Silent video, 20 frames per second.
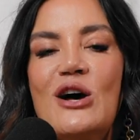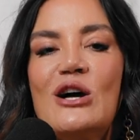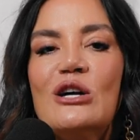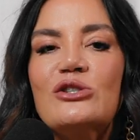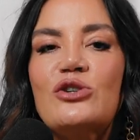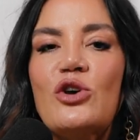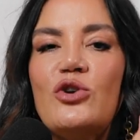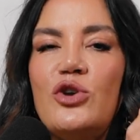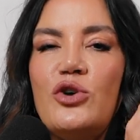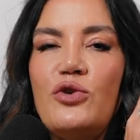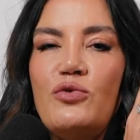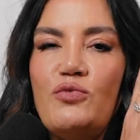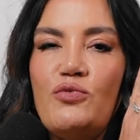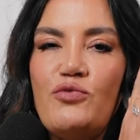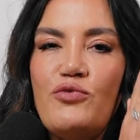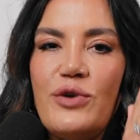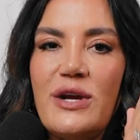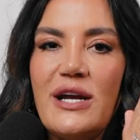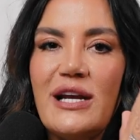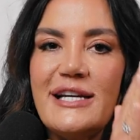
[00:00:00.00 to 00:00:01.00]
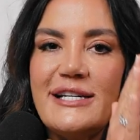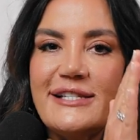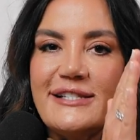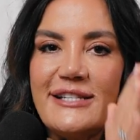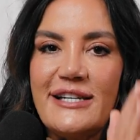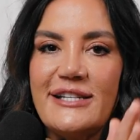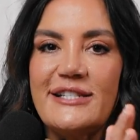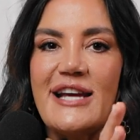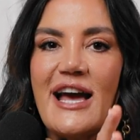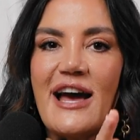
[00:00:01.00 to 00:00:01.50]
So you really
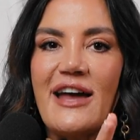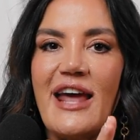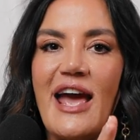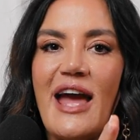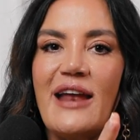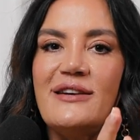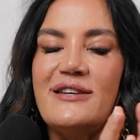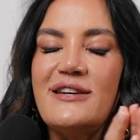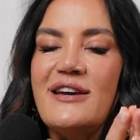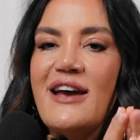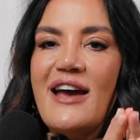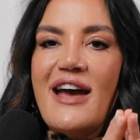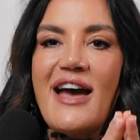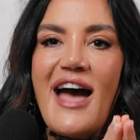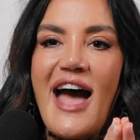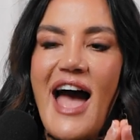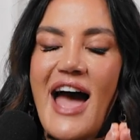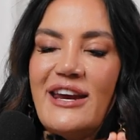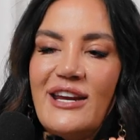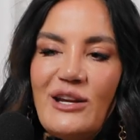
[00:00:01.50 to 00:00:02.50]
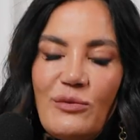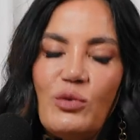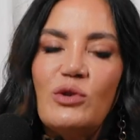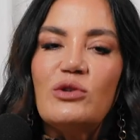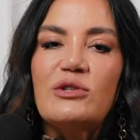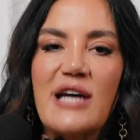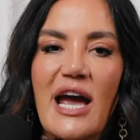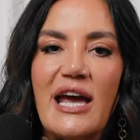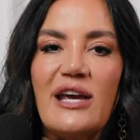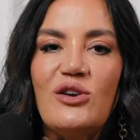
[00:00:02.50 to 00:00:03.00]
sit down and it will
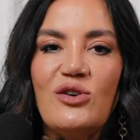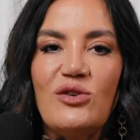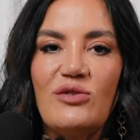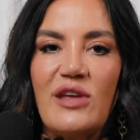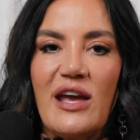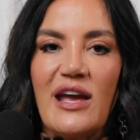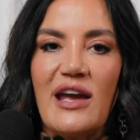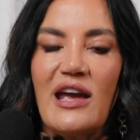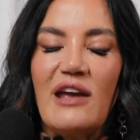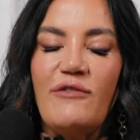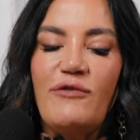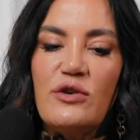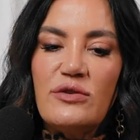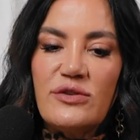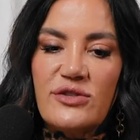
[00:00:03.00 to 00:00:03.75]
take you there. If you